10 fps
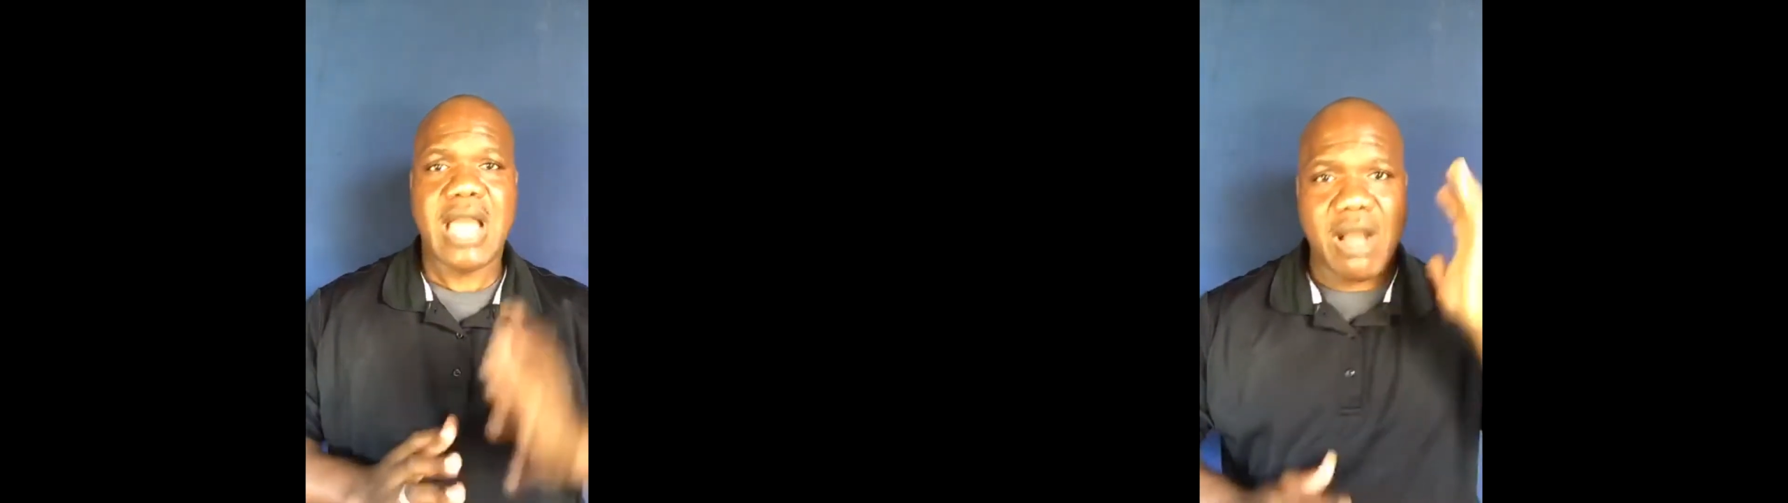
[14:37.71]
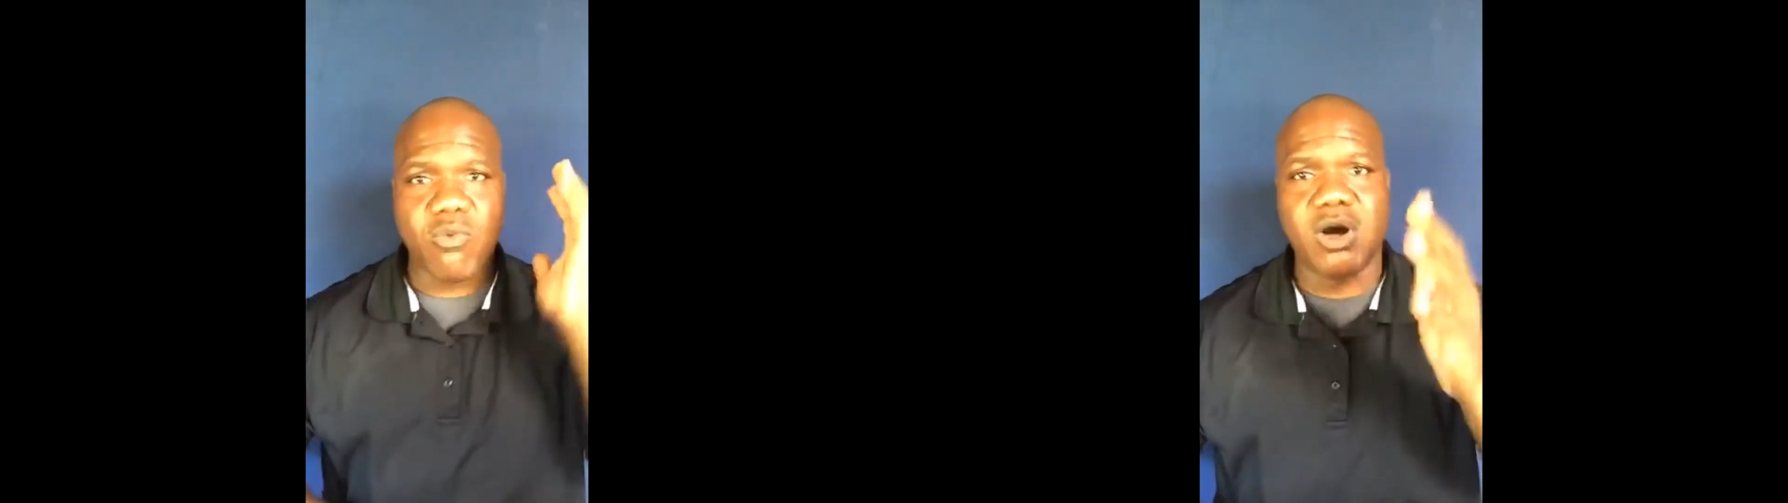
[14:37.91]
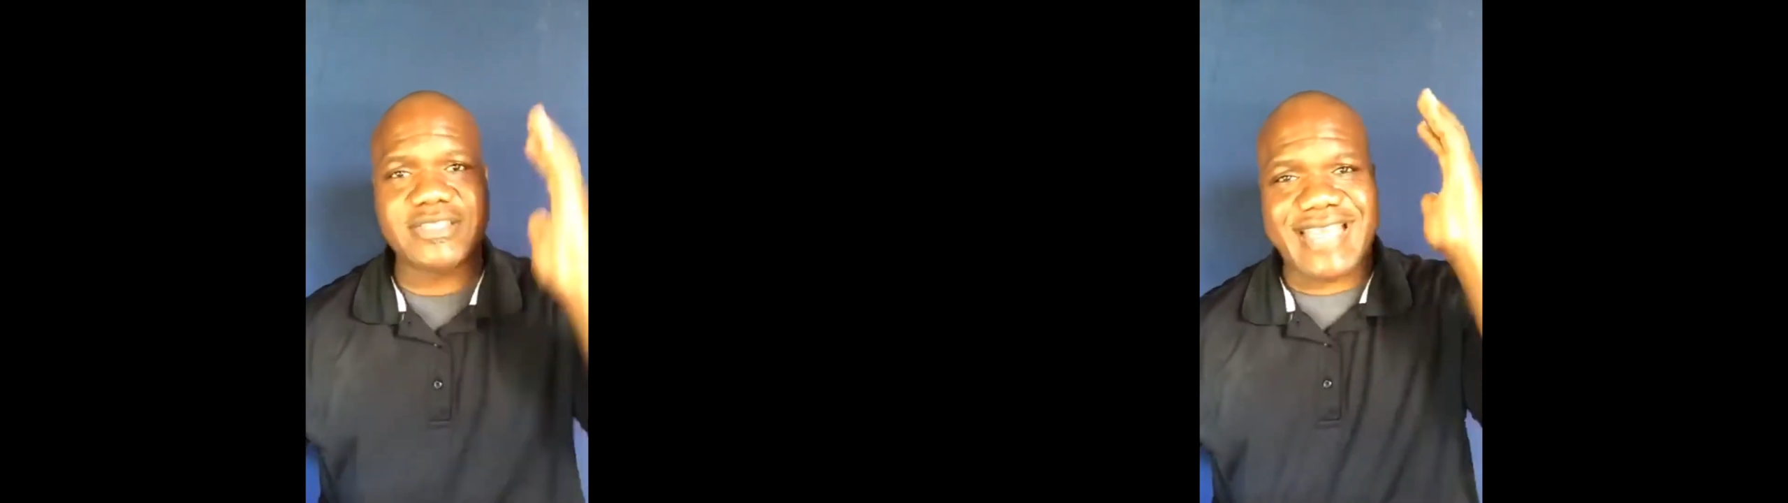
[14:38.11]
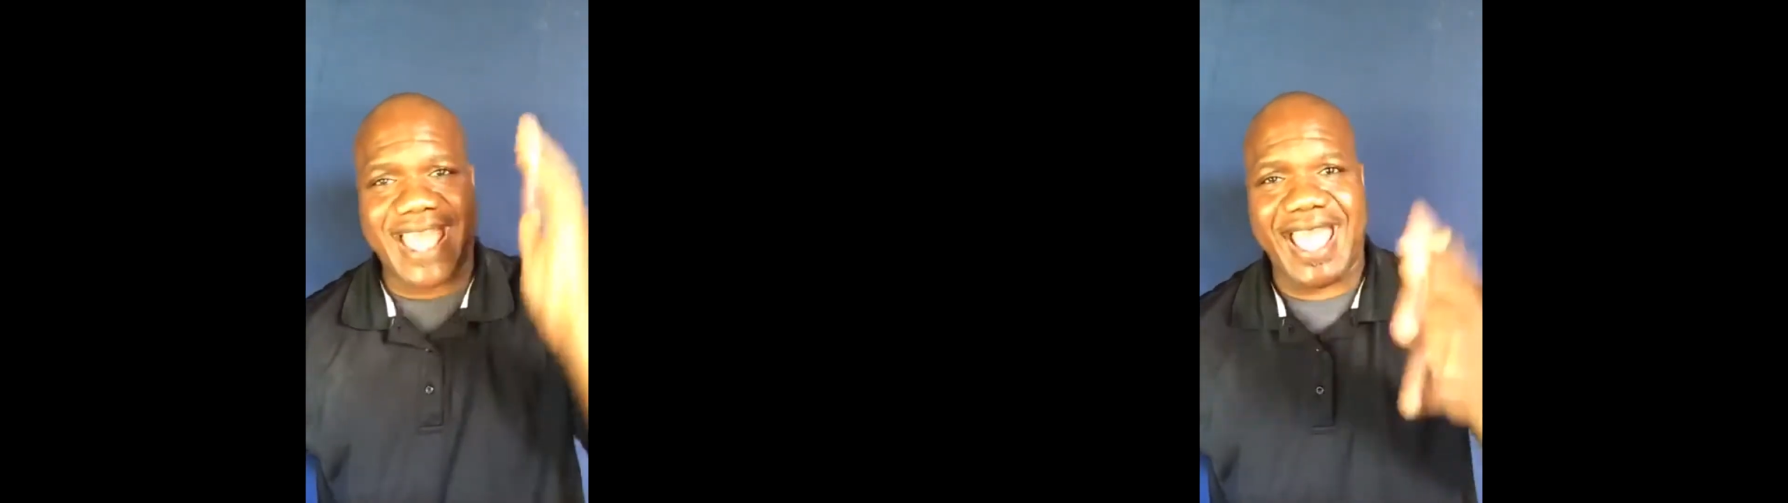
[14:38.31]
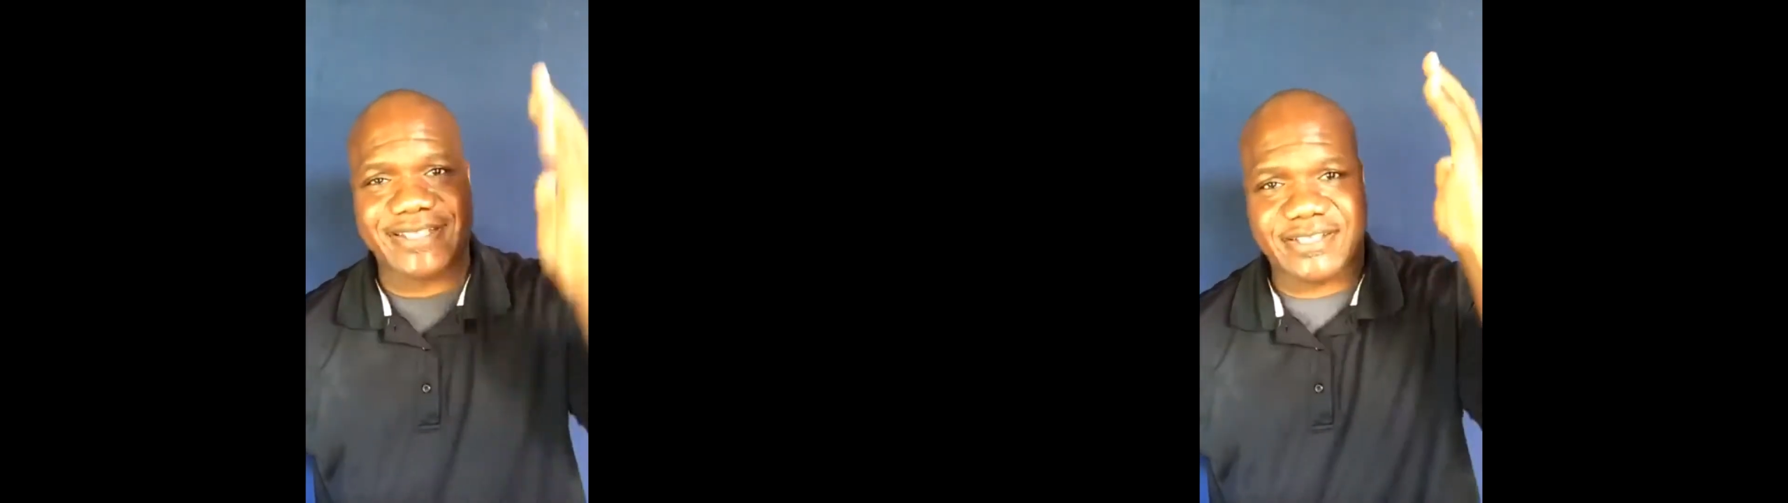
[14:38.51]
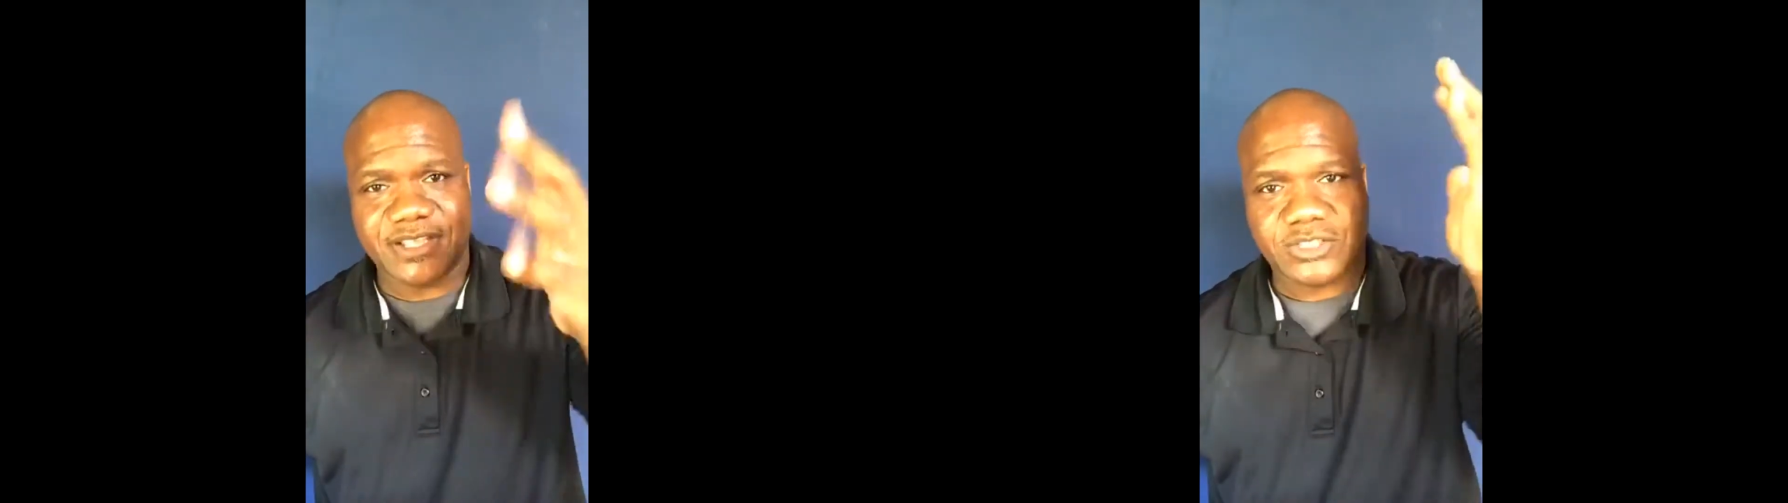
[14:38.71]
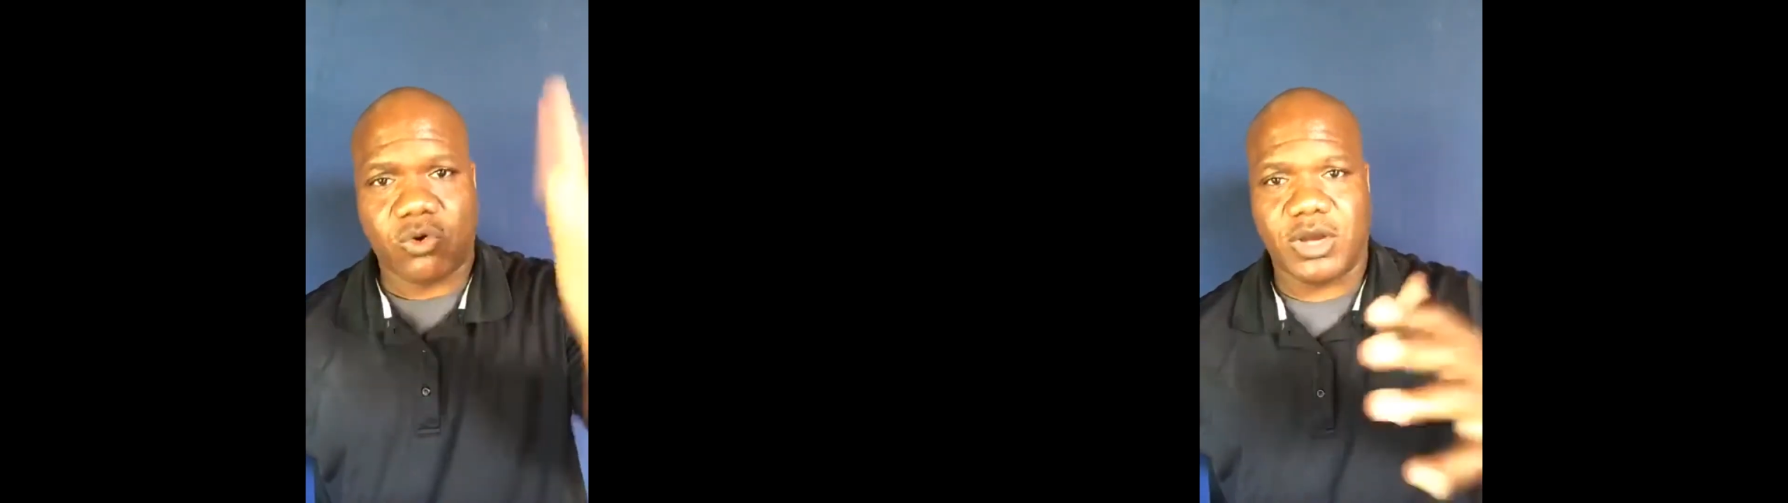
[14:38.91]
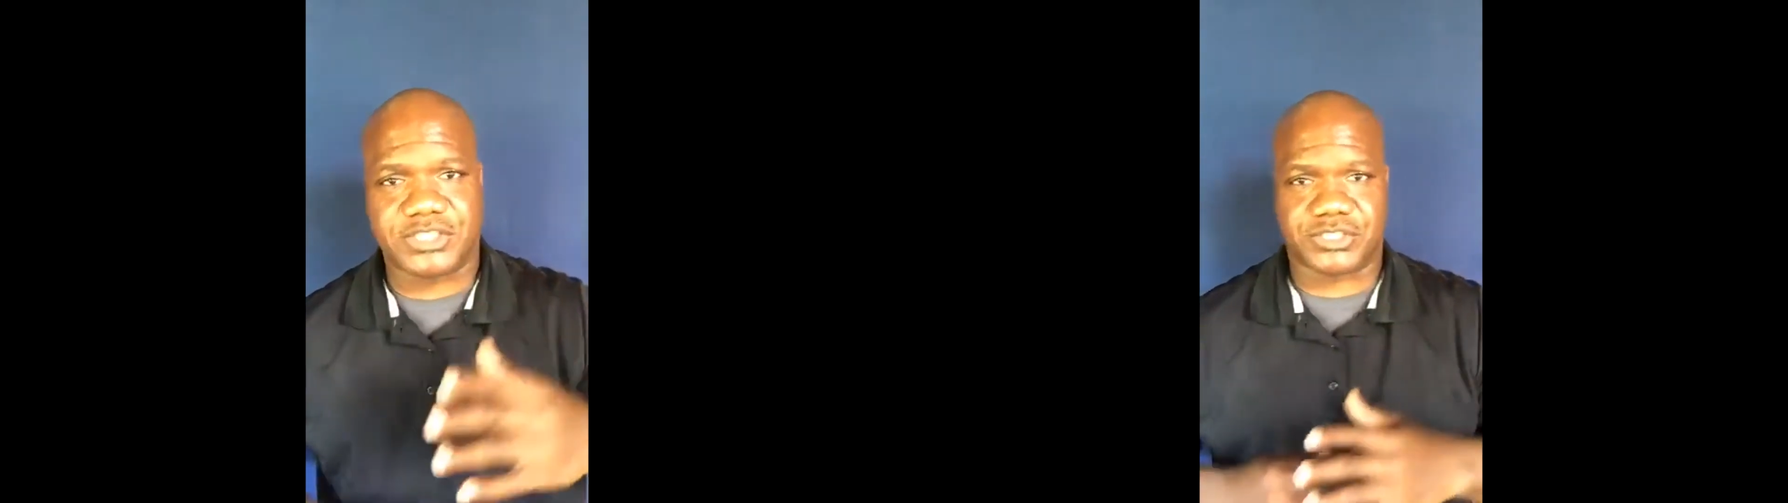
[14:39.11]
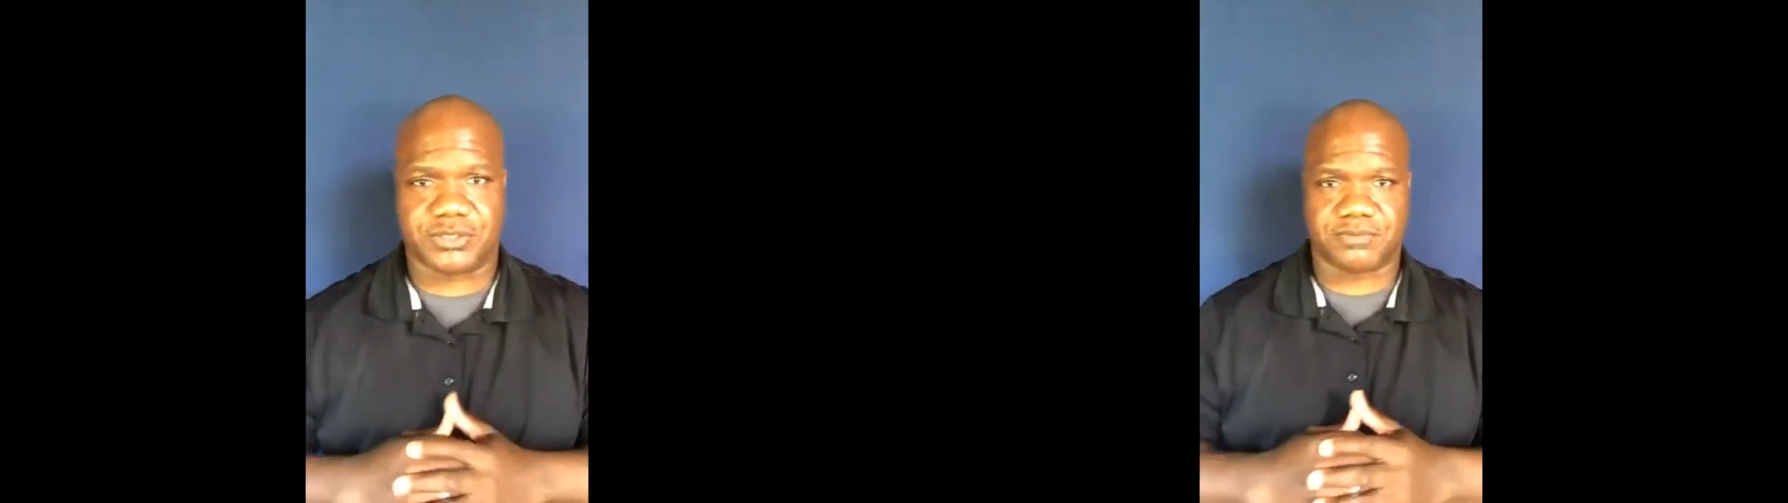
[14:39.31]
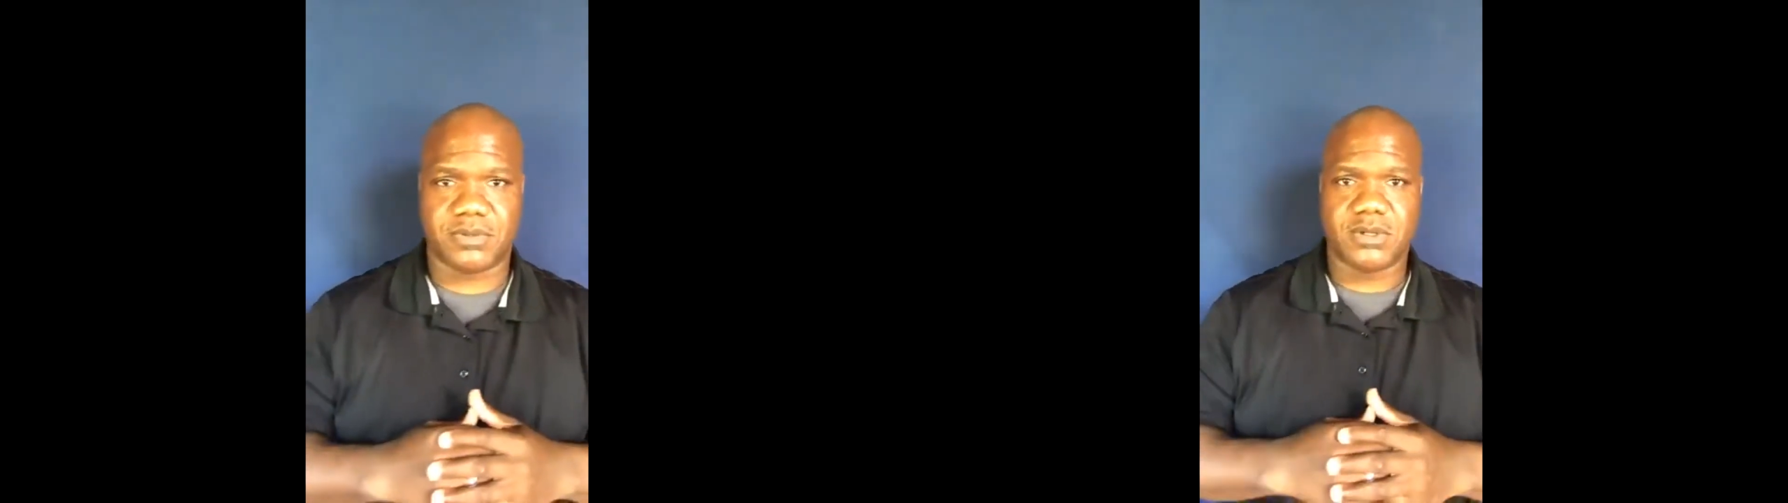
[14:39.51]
want to ask this question